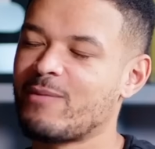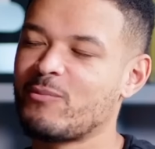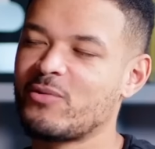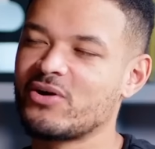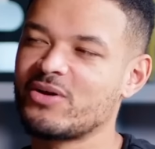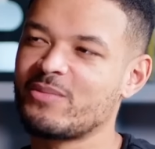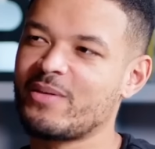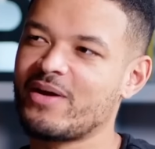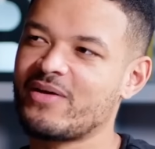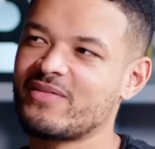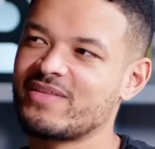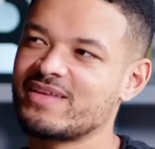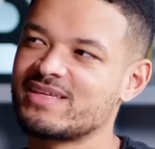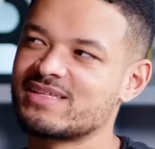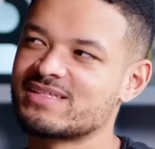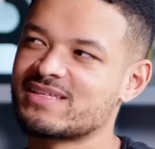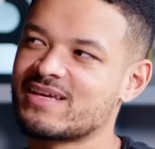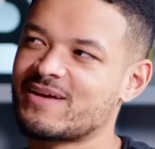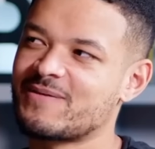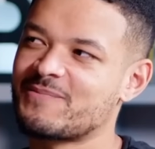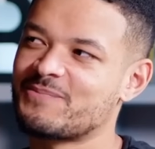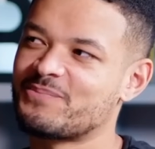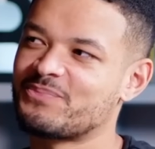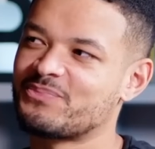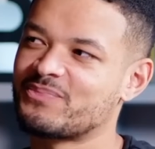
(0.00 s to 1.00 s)
And what about these
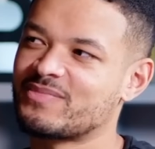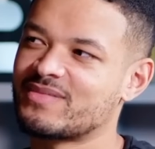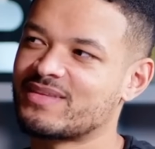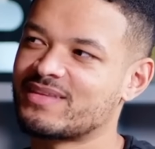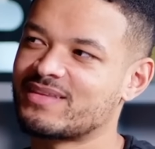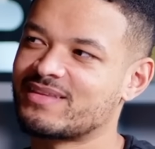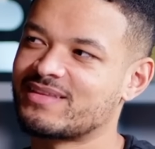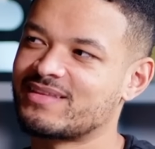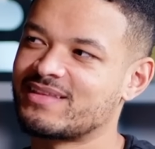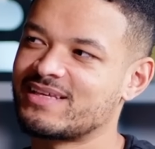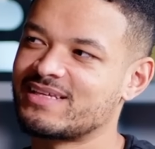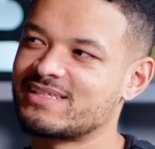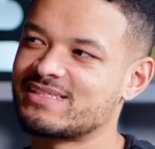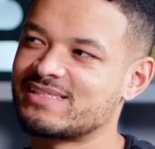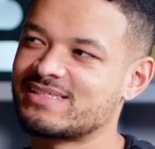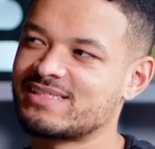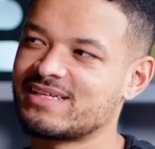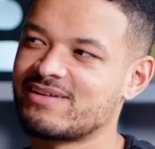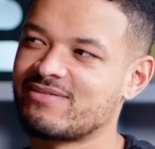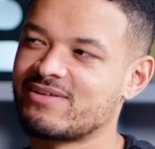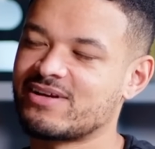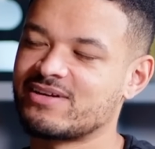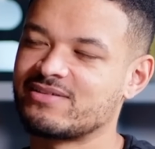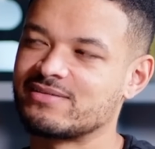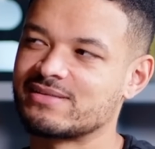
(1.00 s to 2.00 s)

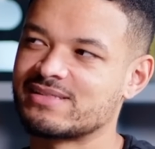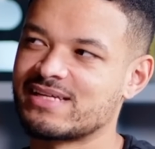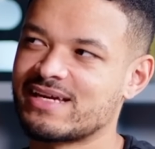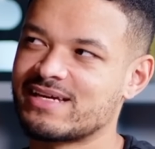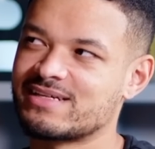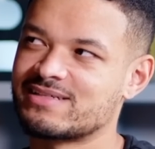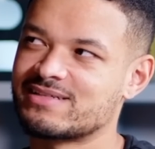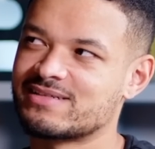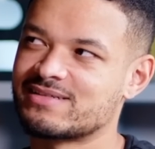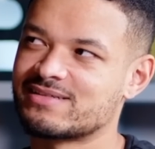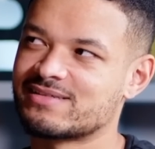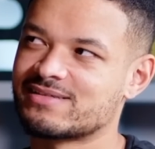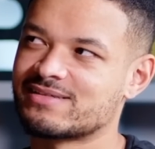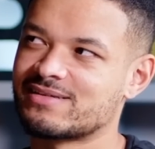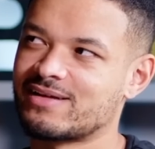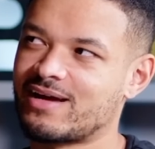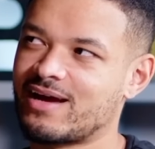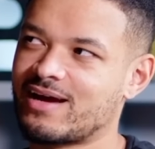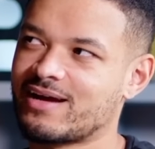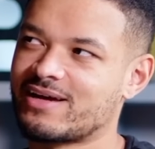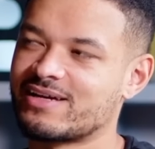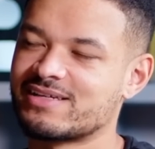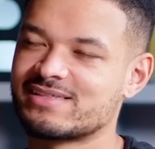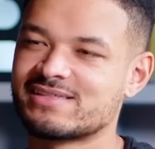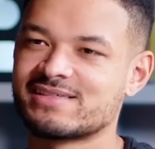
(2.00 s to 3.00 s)
serial daters?
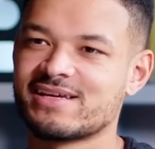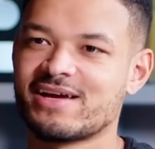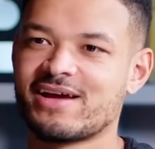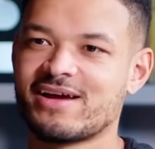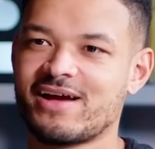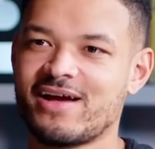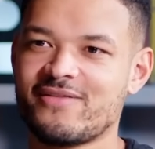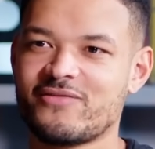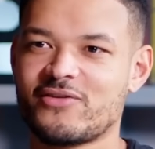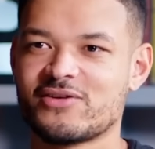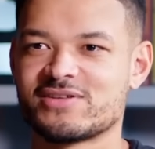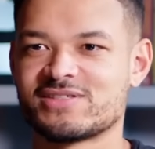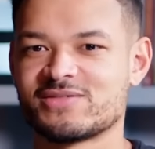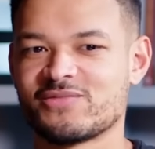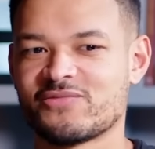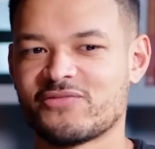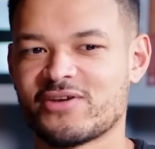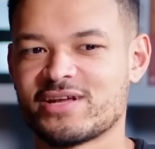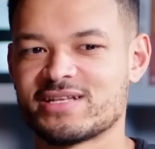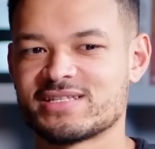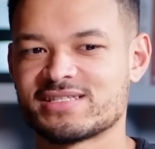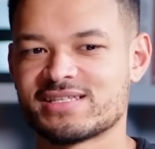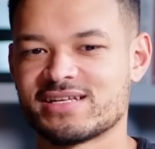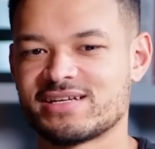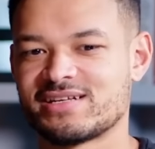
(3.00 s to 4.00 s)
Because I've got some
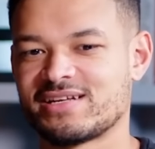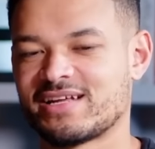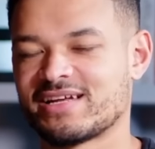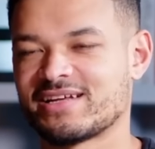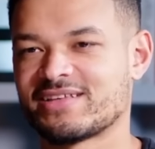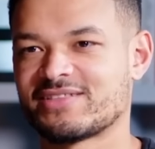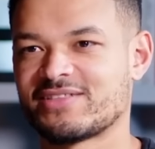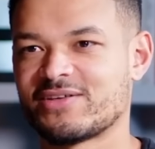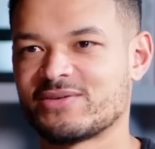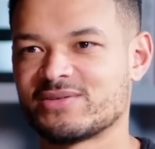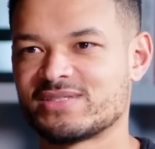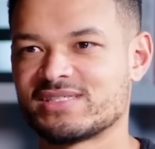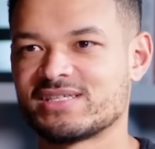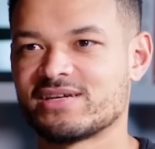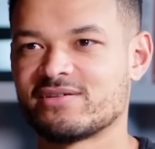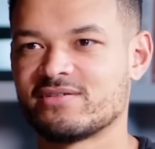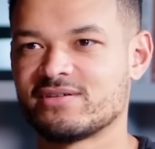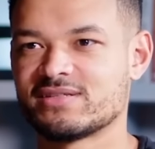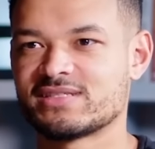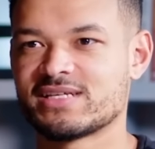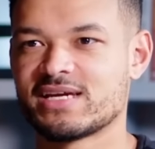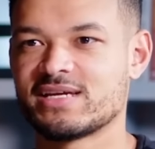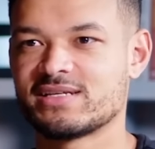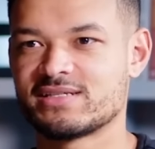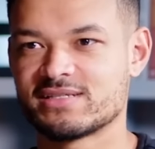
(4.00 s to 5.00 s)
friends that are like those
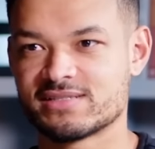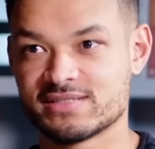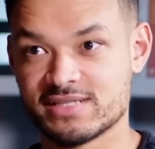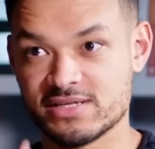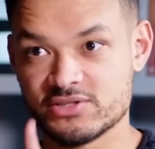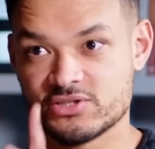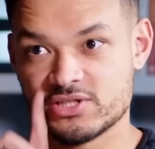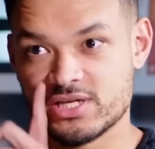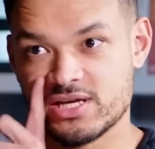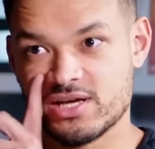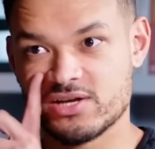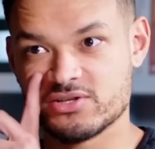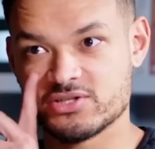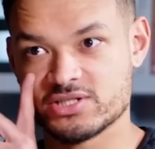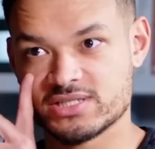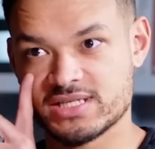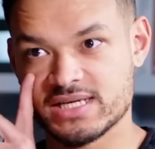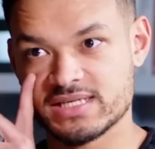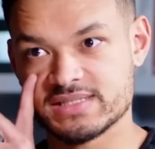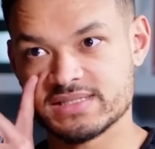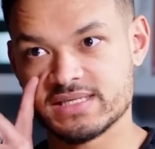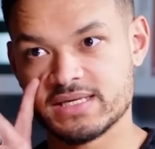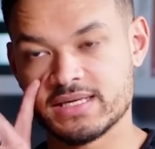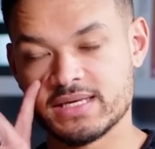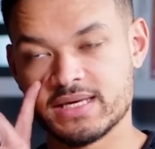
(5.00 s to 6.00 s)
serial daters, literally 100
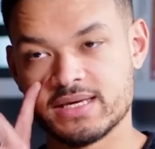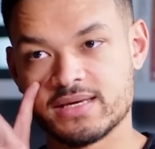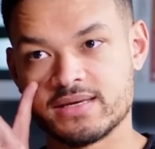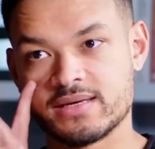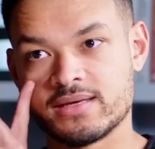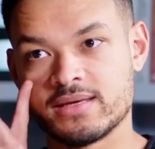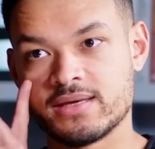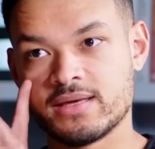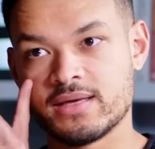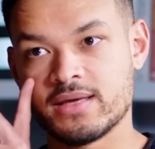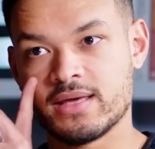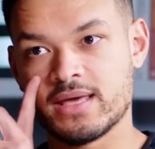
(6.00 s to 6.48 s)
dates a year.